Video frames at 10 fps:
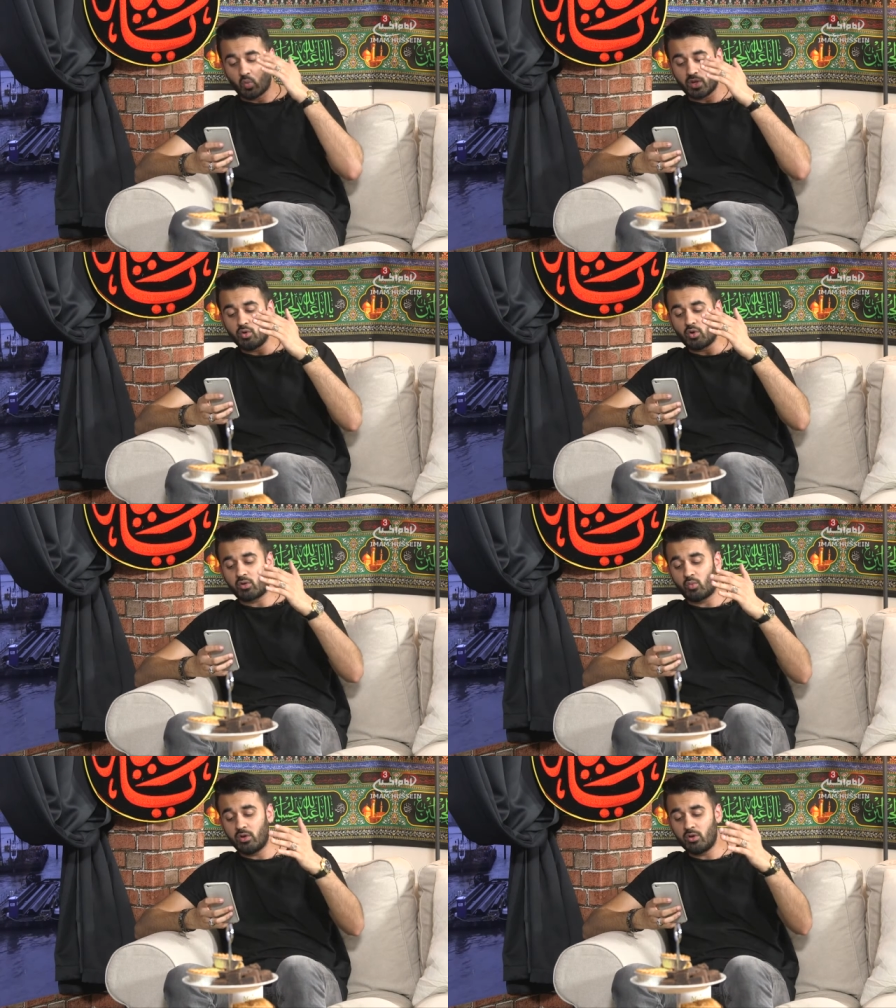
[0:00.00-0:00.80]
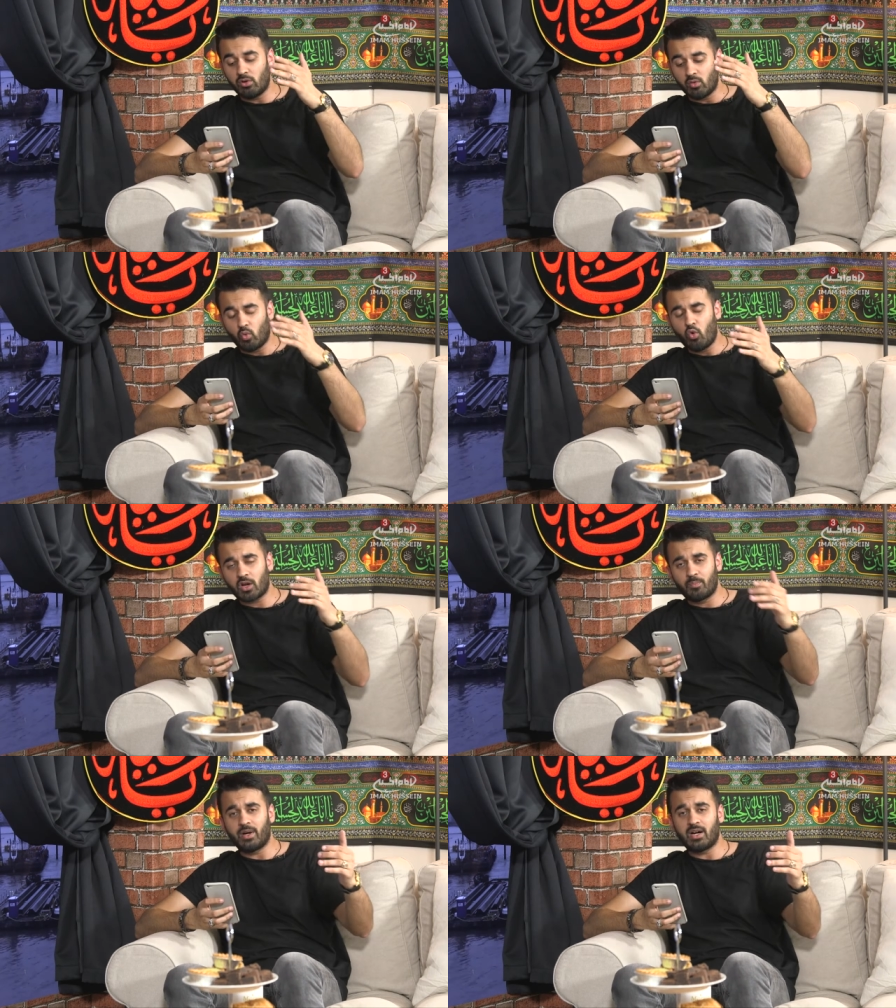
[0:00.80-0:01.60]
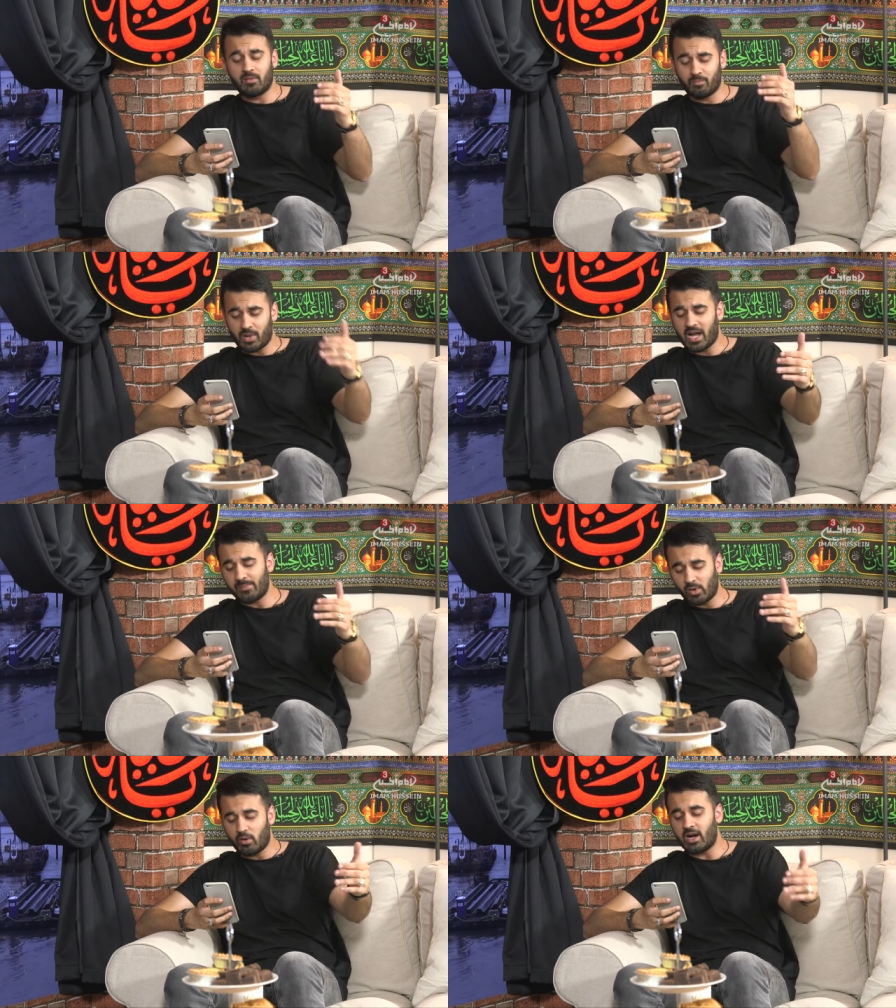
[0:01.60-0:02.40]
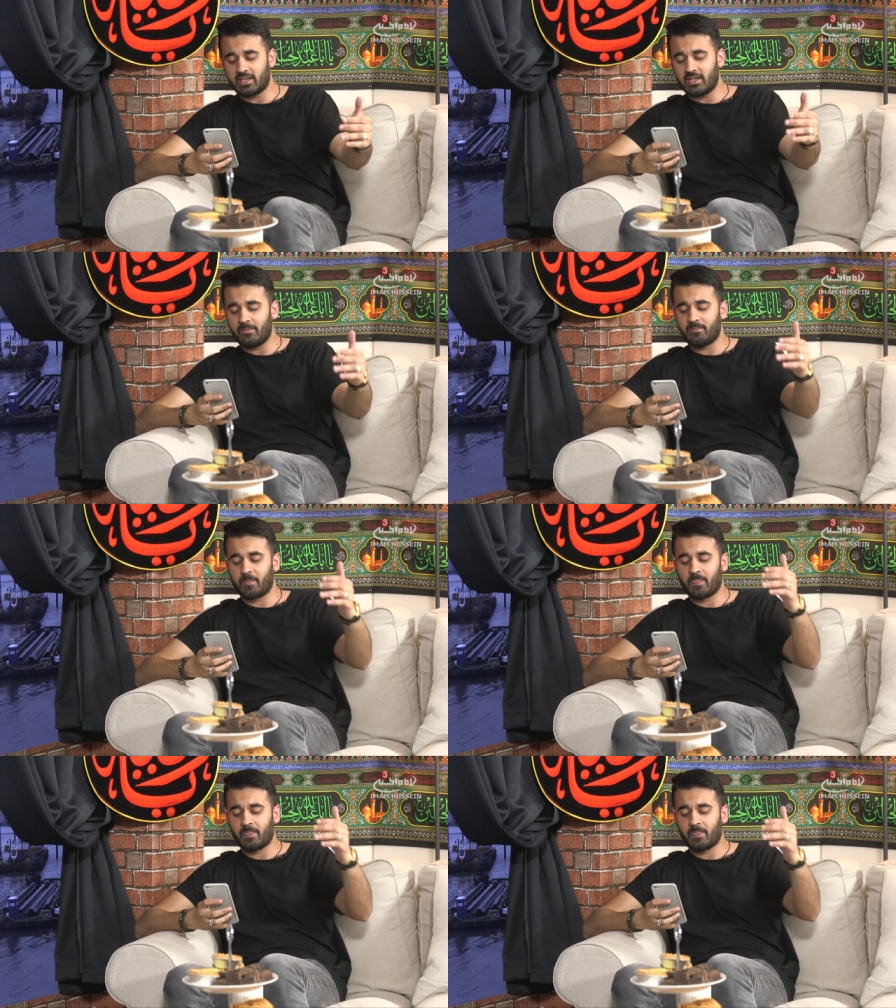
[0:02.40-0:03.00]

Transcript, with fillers: we all, we all walk by, by Mawakib.